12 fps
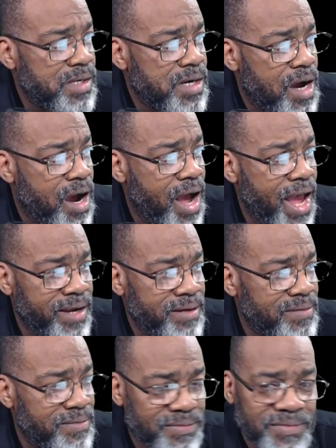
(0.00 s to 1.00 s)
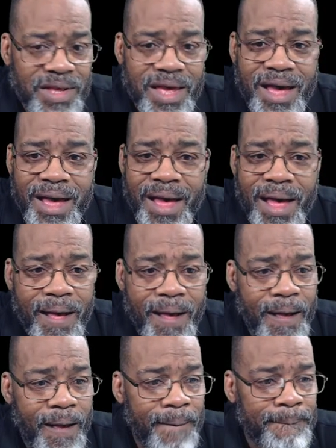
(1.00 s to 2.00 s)
All right.
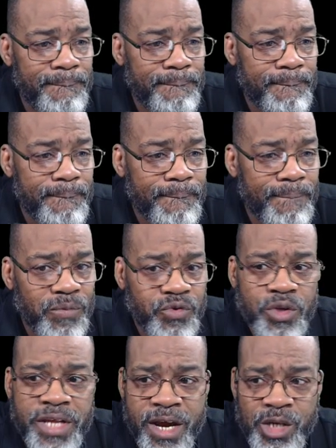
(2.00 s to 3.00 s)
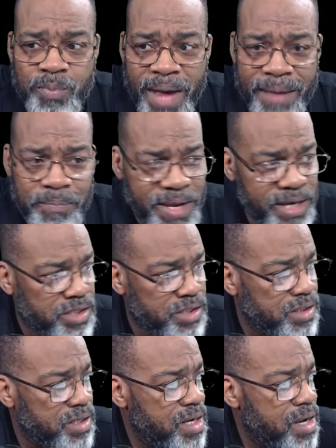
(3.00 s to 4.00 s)
Um, so here's my picks.
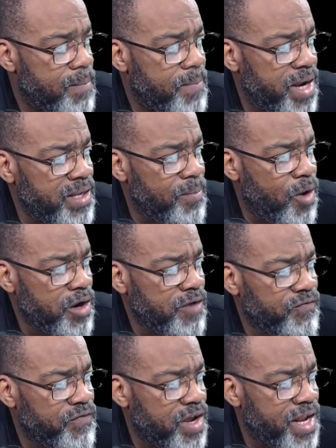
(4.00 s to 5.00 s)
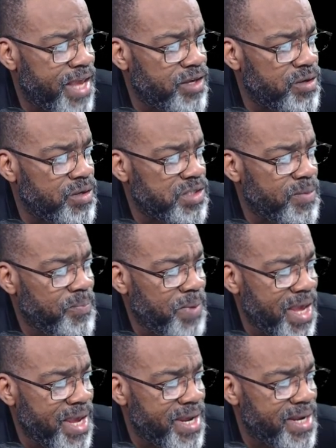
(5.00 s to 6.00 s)
Money market fund I use, it
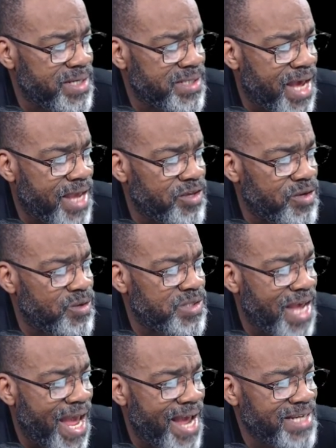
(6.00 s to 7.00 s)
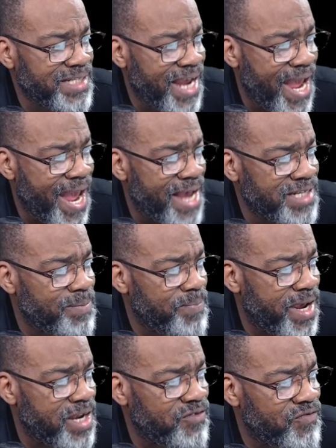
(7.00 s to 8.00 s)
pays, I use as cash, it
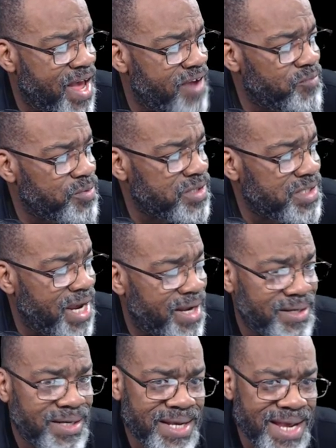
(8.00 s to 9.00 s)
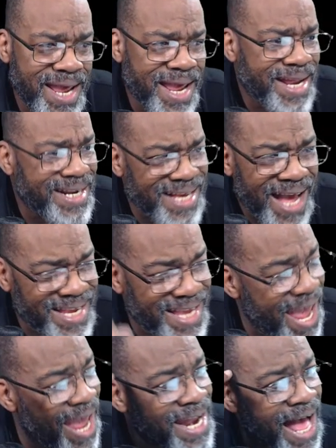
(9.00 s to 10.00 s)
pays 5%.
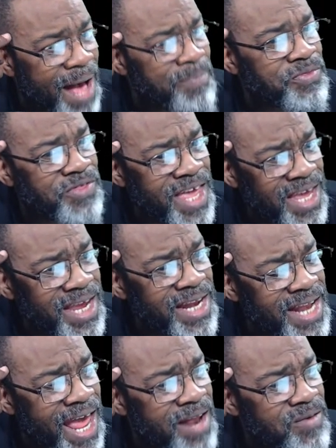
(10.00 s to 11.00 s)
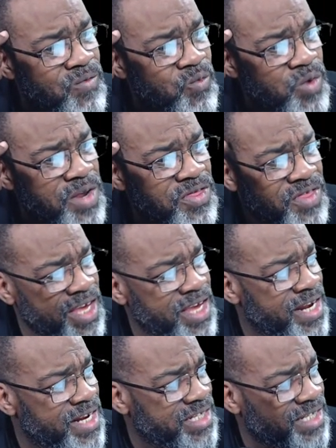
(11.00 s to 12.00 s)
Again, I'm thinking that we're
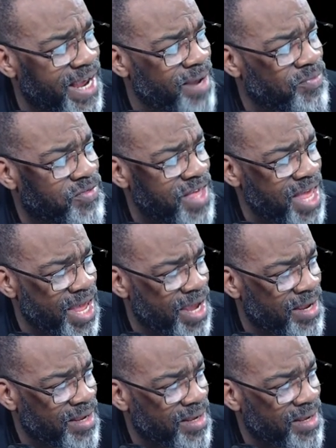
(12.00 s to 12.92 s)
thinking the same thing.